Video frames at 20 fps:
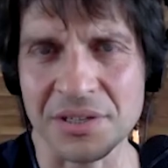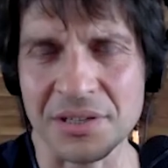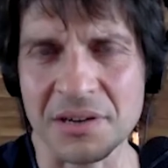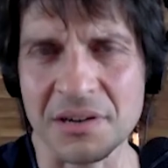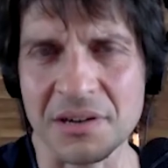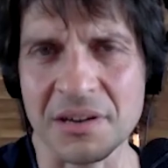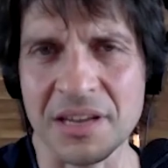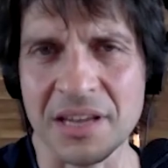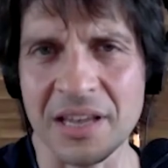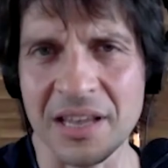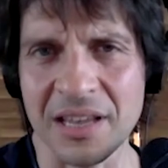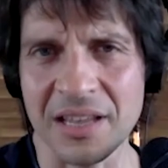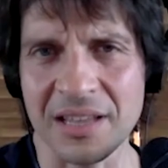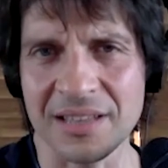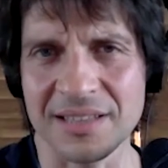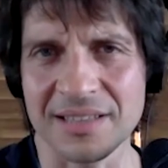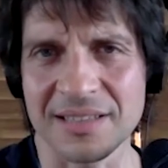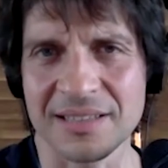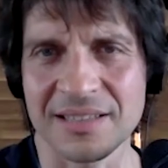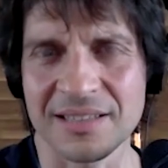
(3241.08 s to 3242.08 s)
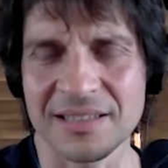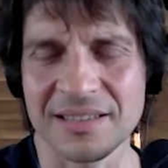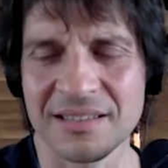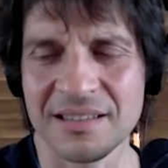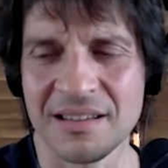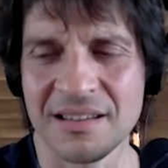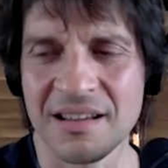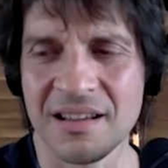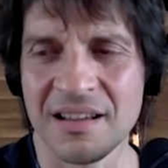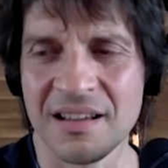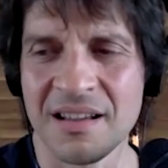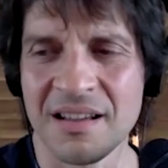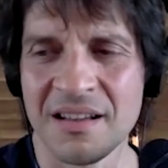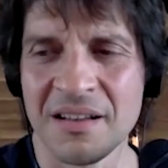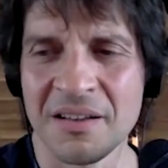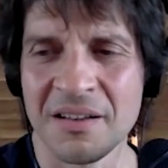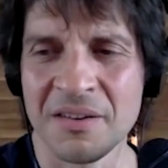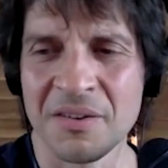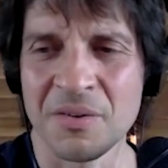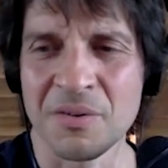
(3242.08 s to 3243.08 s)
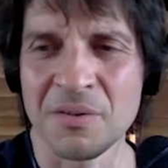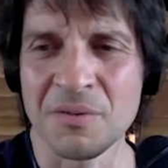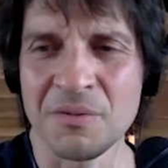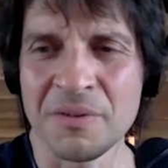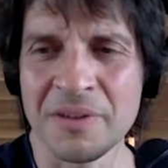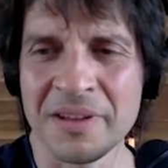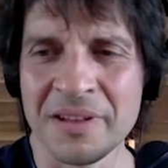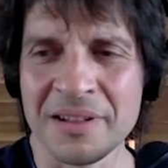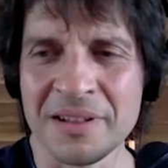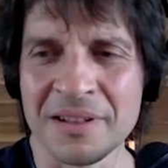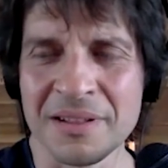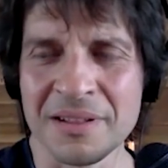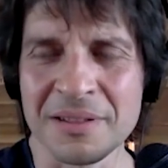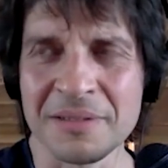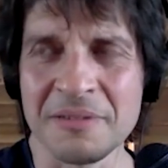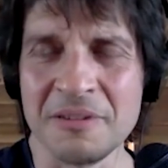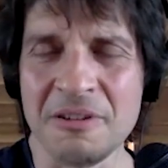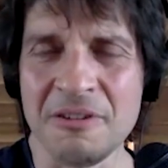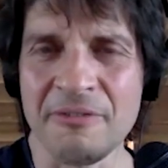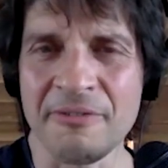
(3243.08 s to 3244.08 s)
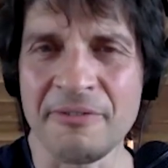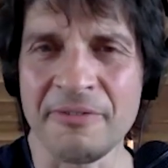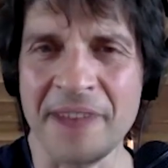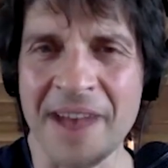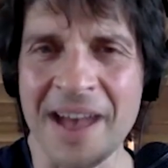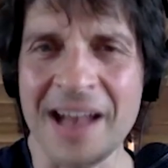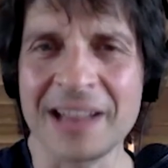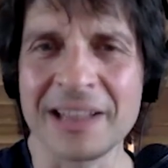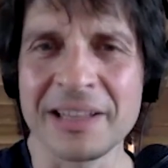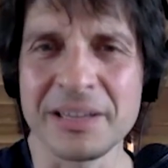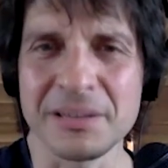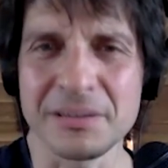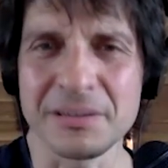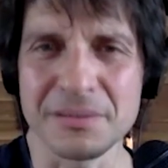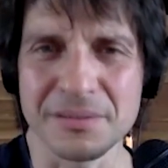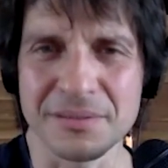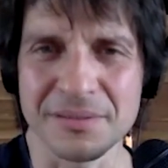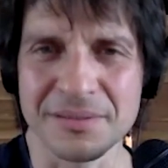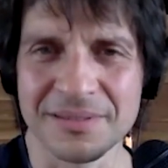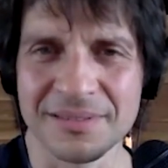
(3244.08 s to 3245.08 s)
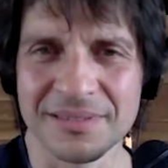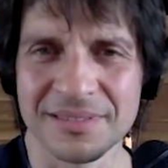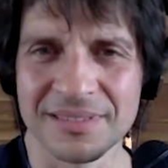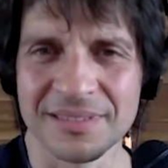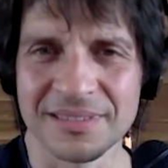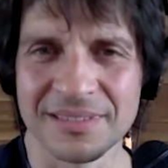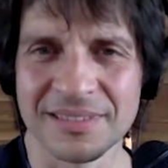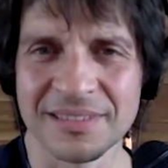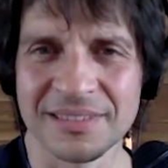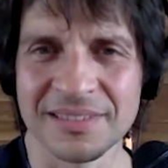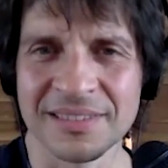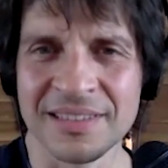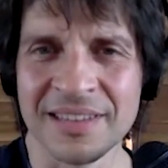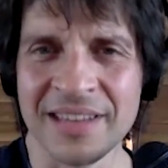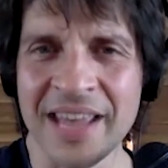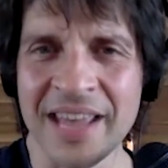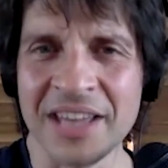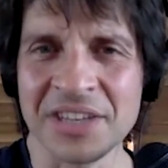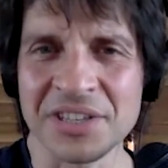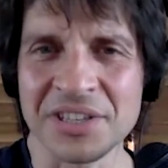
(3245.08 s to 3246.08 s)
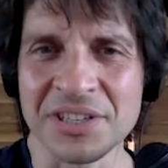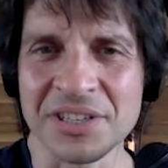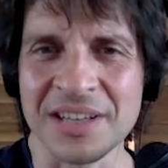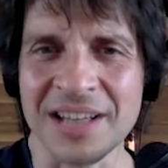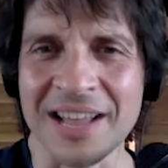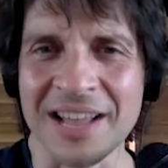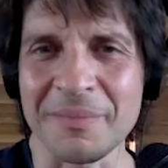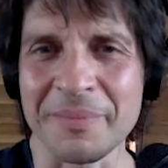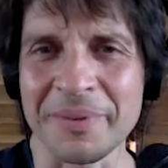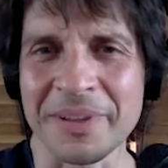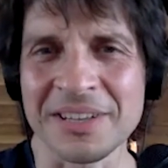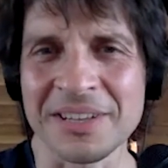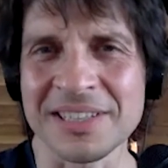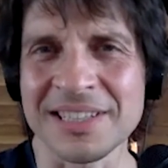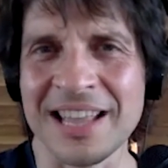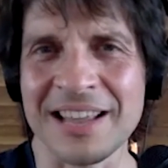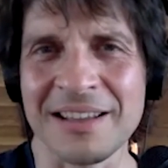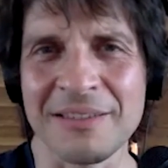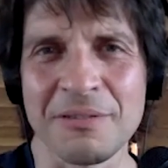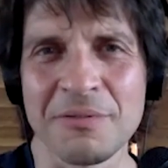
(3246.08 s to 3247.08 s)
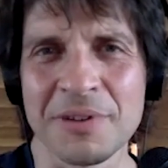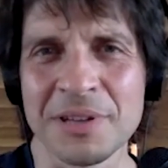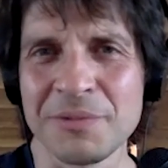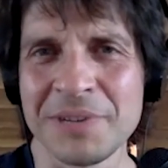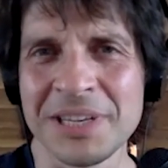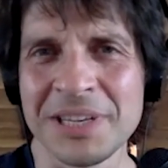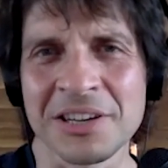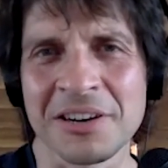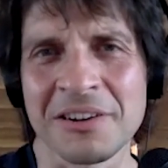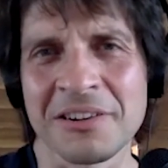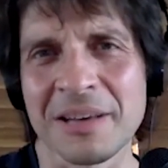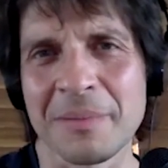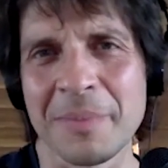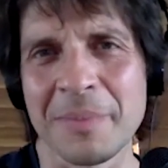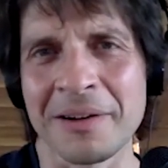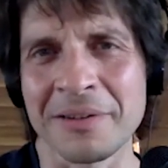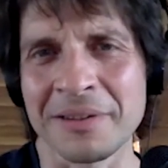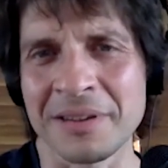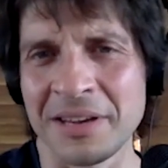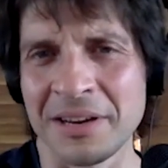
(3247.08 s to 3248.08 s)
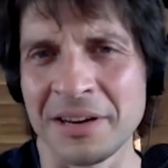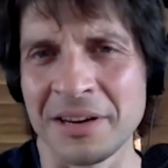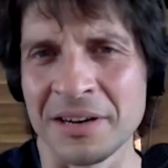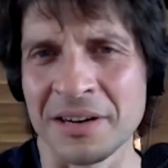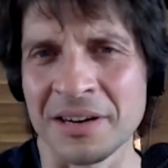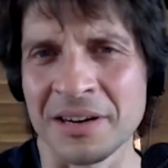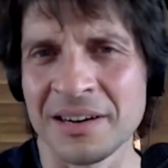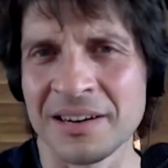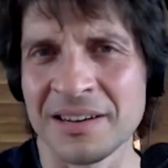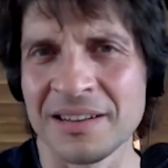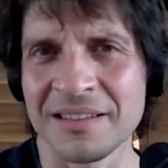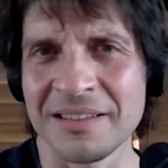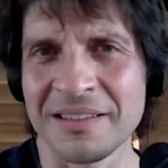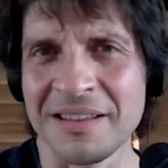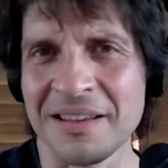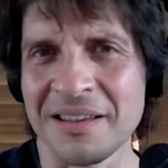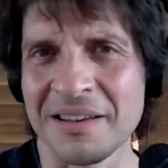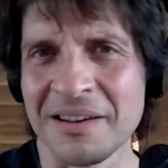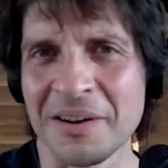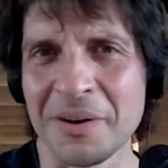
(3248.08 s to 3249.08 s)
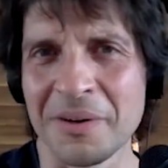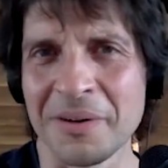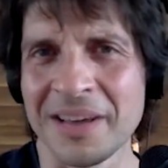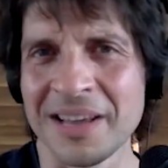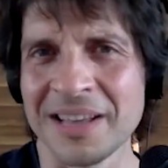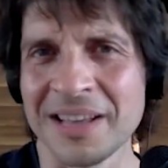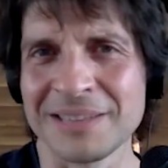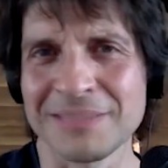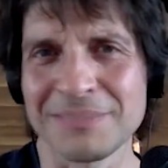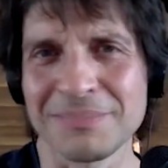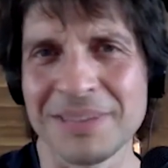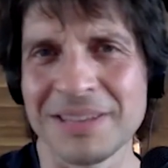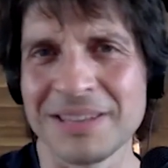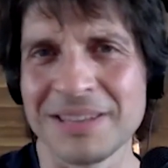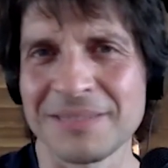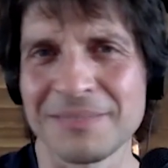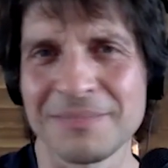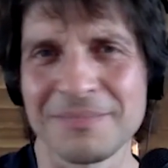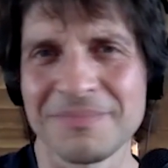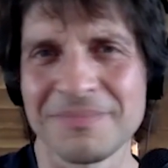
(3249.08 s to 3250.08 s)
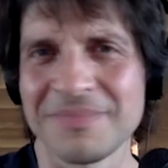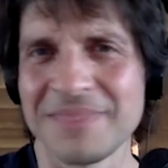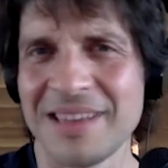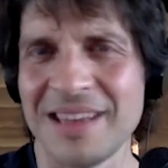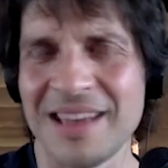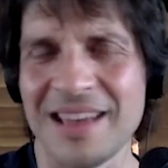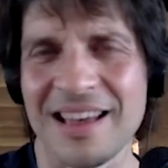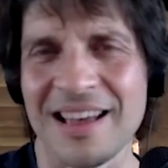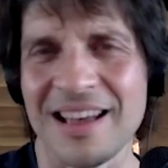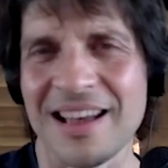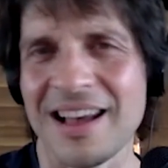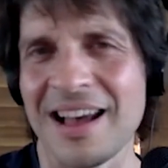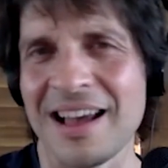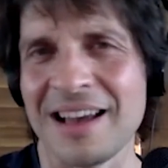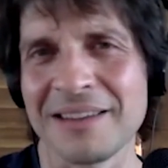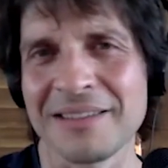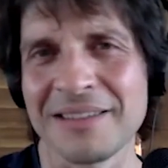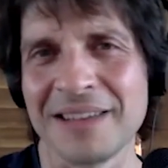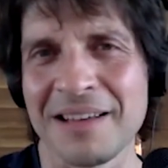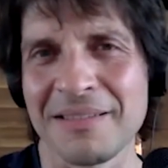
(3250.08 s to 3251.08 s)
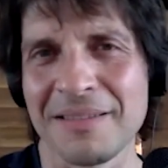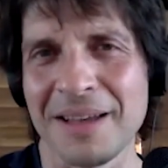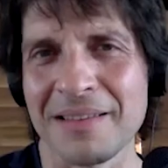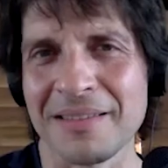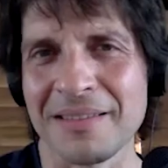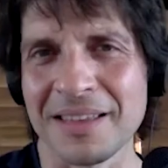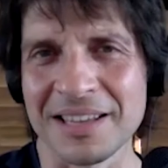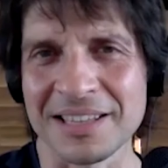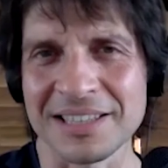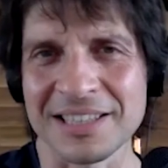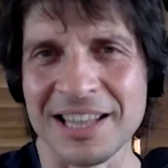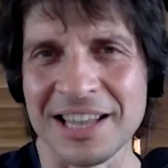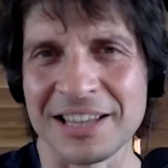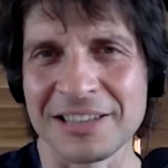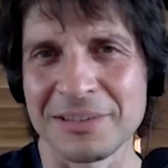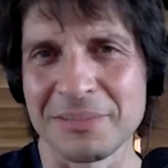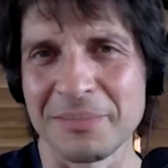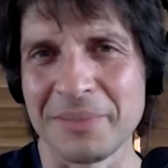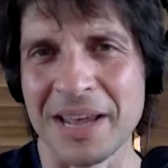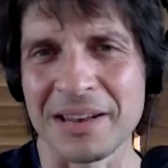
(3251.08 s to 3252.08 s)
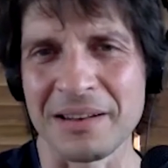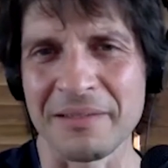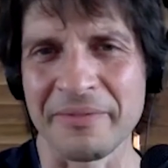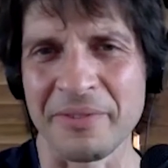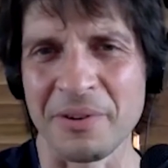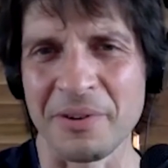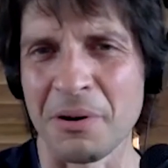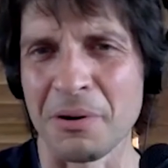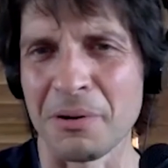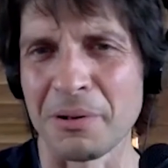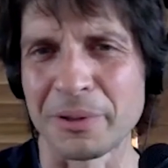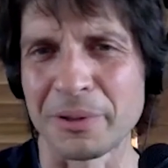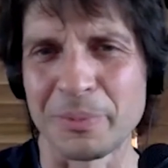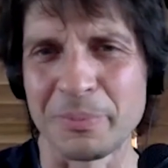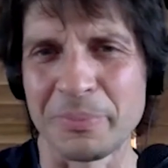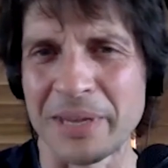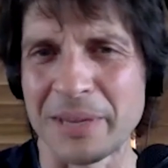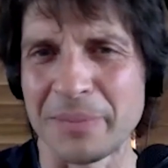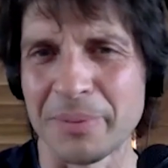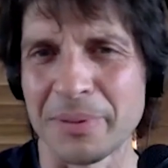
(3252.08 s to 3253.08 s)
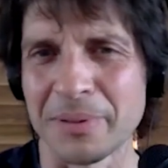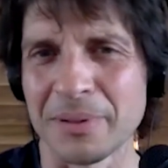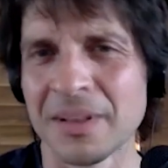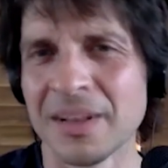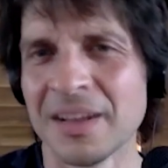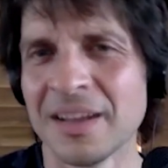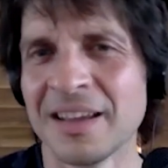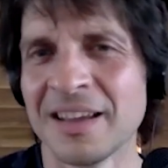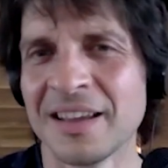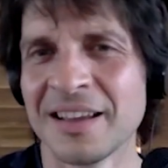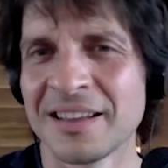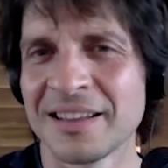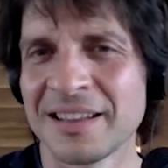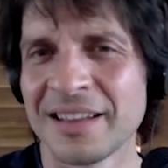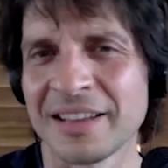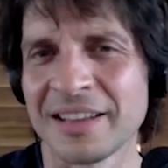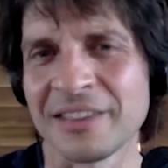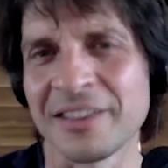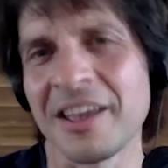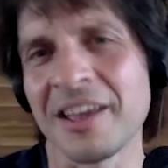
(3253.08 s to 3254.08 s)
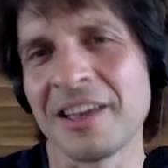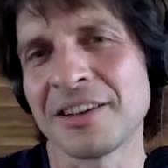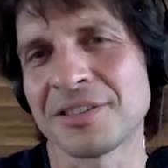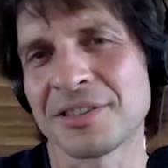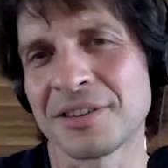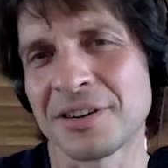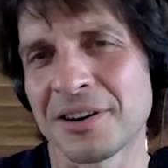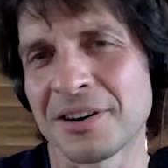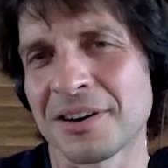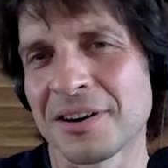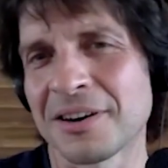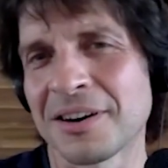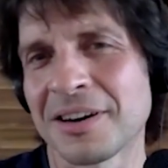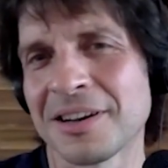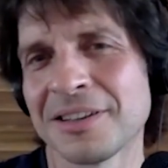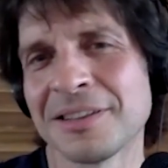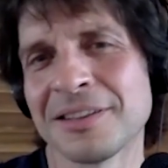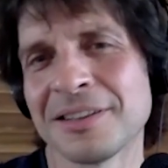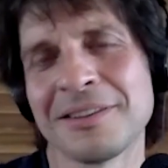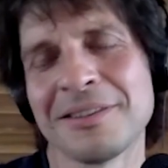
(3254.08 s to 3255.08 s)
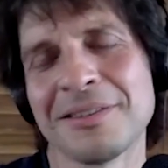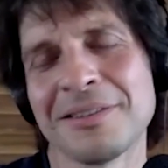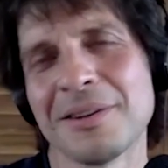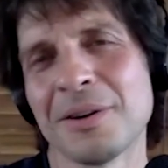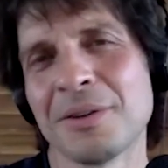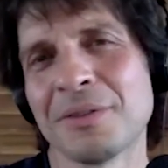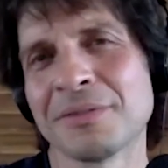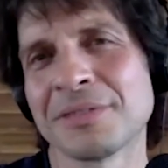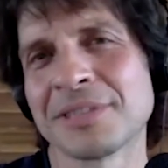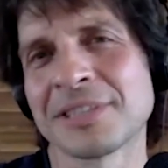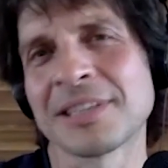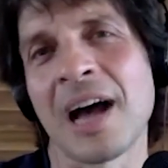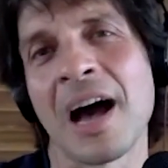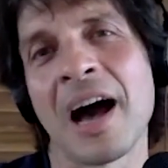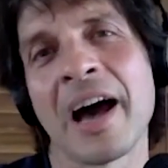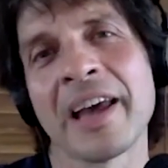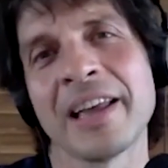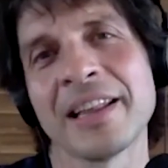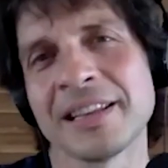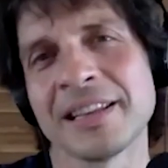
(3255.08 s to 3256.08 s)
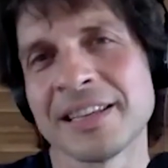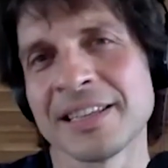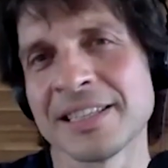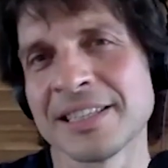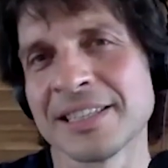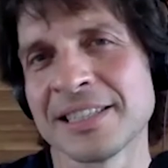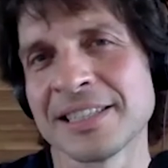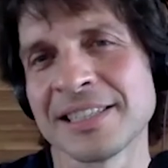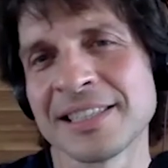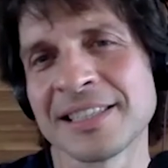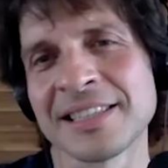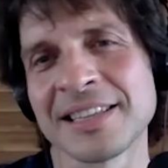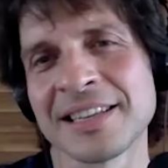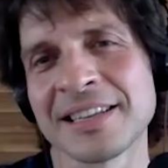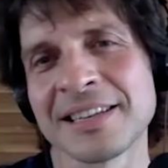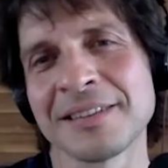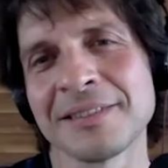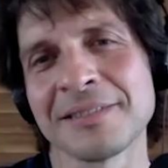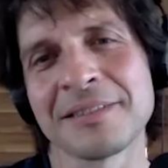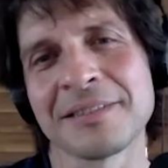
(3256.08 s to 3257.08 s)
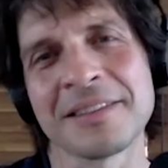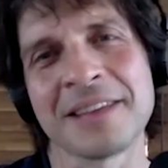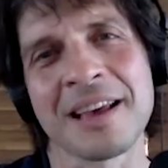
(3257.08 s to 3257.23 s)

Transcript: our kids, will value nature, like, because like what we talk about here, you know, it's I think it's like a domain of old people, like nature and, you know, silence, and you don't